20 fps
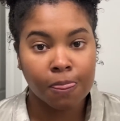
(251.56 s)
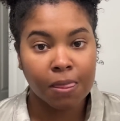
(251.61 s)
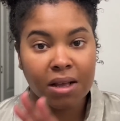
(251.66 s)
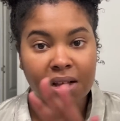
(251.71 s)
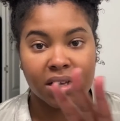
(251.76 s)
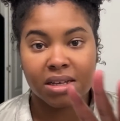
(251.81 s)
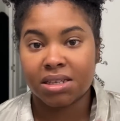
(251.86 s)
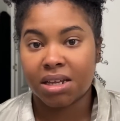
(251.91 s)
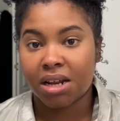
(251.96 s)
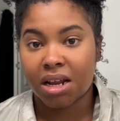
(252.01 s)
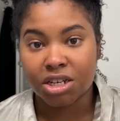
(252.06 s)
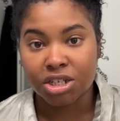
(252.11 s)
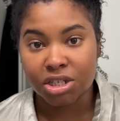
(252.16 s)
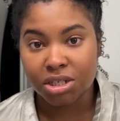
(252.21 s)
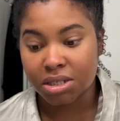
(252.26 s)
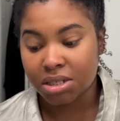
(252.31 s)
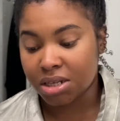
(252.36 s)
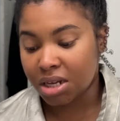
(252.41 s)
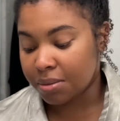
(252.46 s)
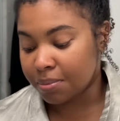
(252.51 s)
Like I said, I
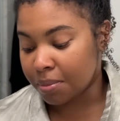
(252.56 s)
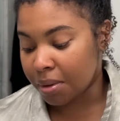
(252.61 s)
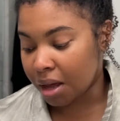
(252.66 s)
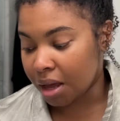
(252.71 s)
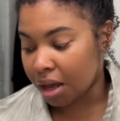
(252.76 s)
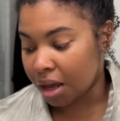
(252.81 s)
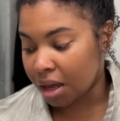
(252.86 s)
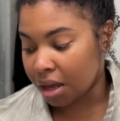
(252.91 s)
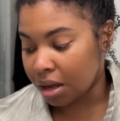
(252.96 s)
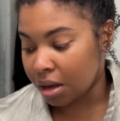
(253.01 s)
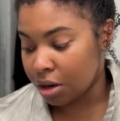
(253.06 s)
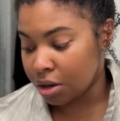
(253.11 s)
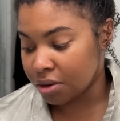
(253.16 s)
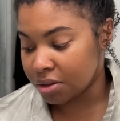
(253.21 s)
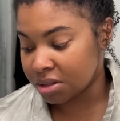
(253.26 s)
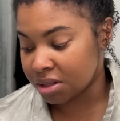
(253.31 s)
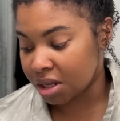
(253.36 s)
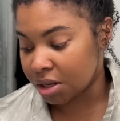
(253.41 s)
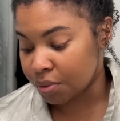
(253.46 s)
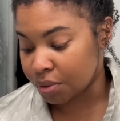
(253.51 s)
just did my
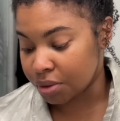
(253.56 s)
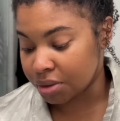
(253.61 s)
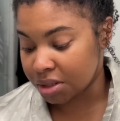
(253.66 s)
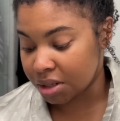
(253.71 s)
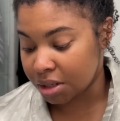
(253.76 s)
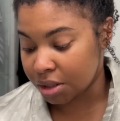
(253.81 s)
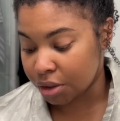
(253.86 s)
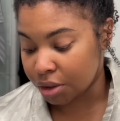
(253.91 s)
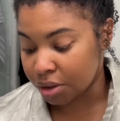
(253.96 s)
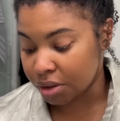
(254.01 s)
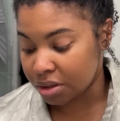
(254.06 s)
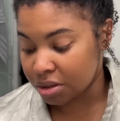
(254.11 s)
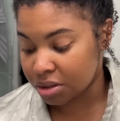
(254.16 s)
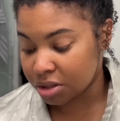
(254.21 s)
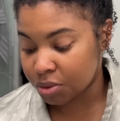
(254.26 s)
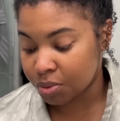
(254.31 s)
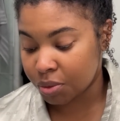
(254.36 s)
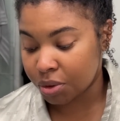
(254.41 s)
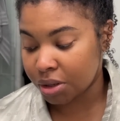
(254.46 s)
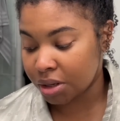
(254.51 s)
skin routine earlier
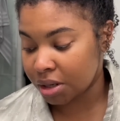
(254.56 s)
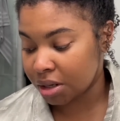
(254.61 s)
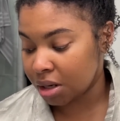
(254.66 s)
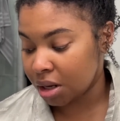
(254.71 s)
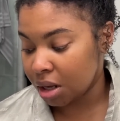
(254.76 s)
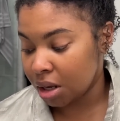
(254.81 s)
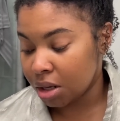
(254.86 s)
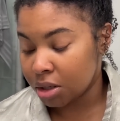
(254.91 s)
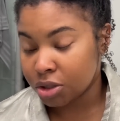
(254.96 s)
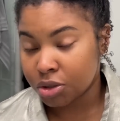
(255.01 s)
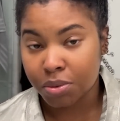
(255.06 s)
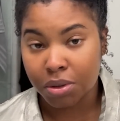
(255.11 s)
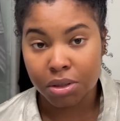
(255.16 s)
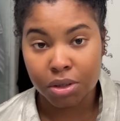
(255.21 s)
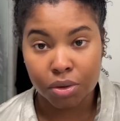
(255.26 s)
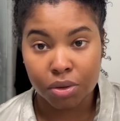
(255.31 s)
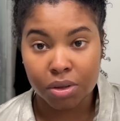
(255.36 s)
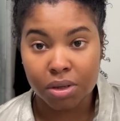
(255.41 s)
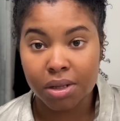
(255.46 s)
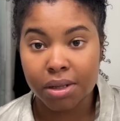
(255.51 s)
this morning. So I'm going to
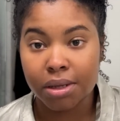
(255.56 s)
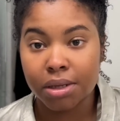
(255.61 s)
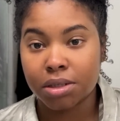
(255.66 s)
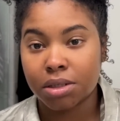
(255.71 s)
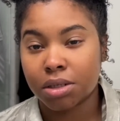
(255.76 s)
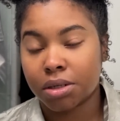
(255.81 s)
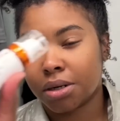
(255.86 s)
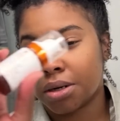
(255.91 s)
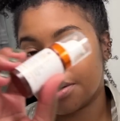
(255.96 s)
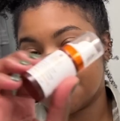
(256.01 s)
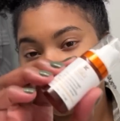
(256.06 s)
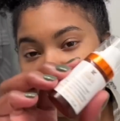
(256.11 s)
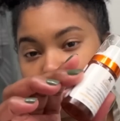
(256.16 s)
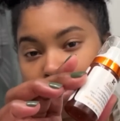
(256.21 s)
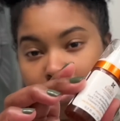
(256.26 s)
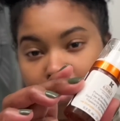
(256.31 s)
go the cleanser.